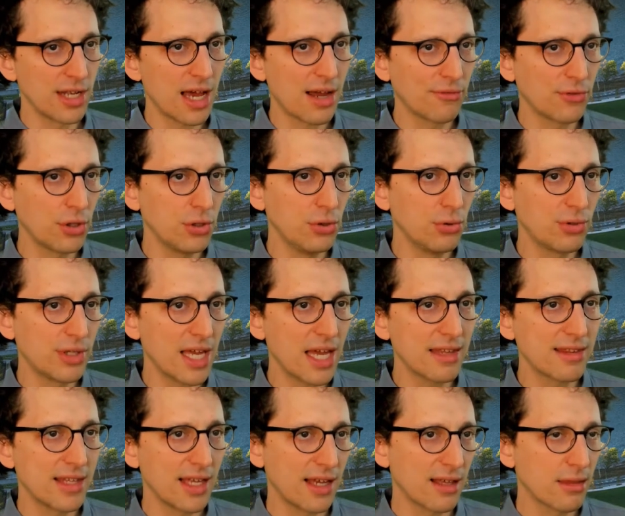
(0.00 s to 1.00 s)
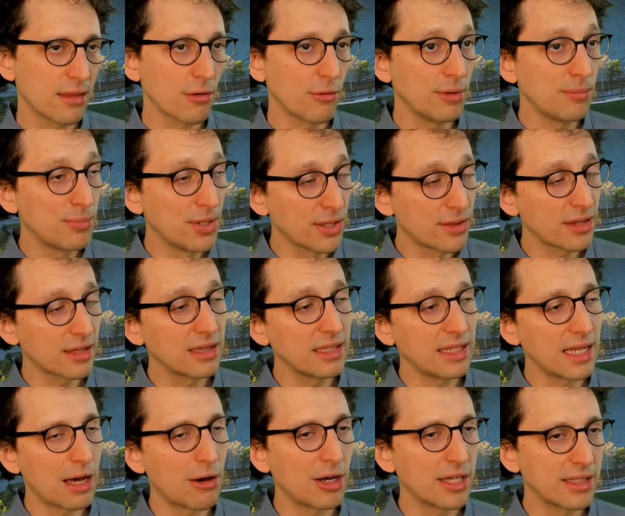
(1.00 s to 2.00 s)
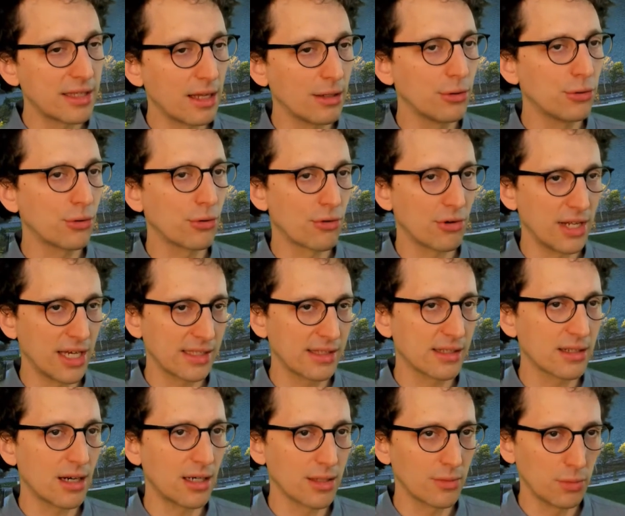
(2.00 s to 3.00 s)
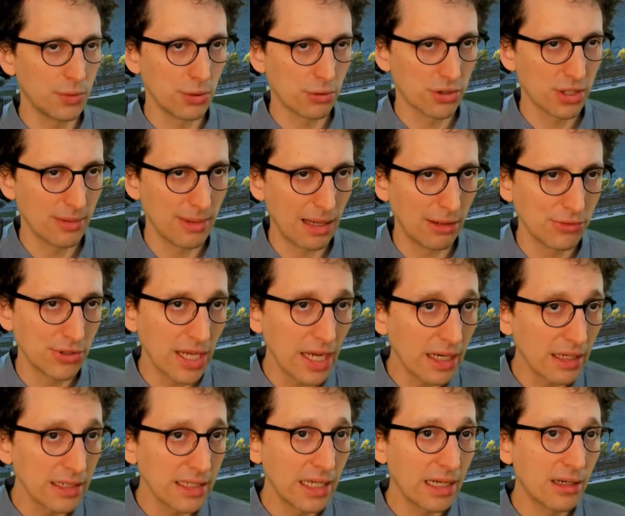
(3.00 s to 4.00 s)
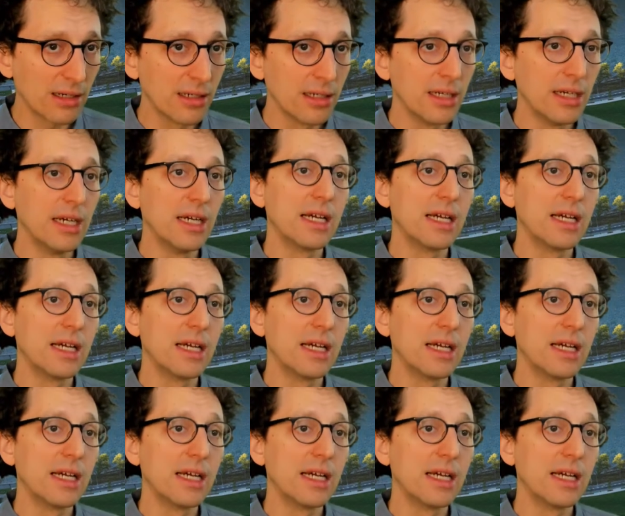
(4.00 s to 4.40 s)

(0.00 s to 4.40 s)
After you get that, so implicitly now I tell you to collect the cards we talked about earlier.